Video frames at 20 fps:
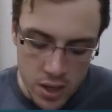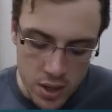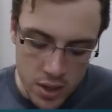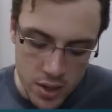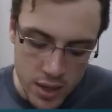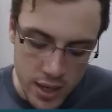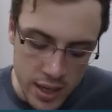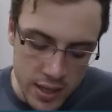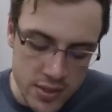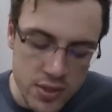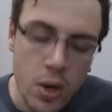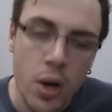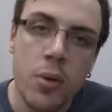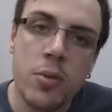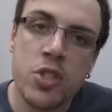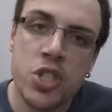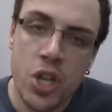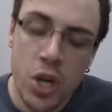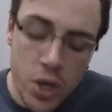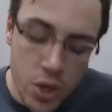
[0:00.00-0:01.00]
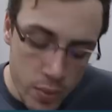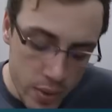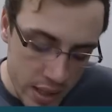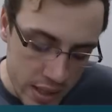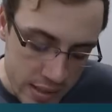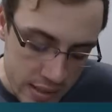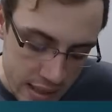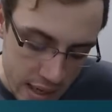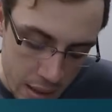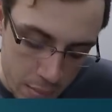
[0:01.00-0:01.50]
Okay, so I'll show you an
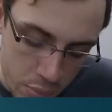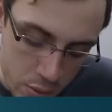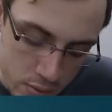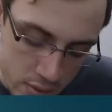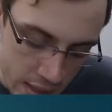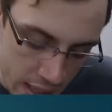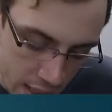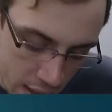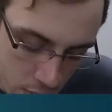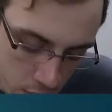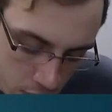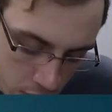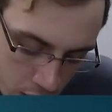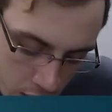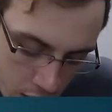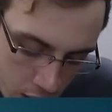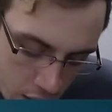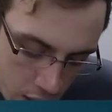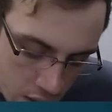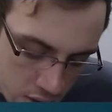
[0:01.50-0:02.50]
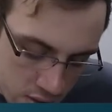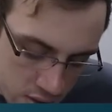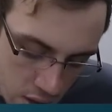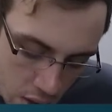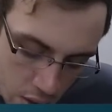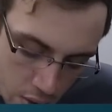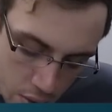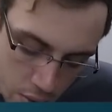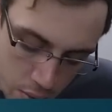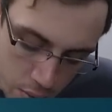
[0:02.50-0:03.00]
example now.
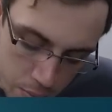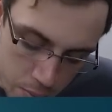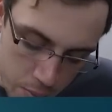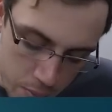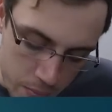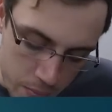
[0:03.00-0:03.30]
So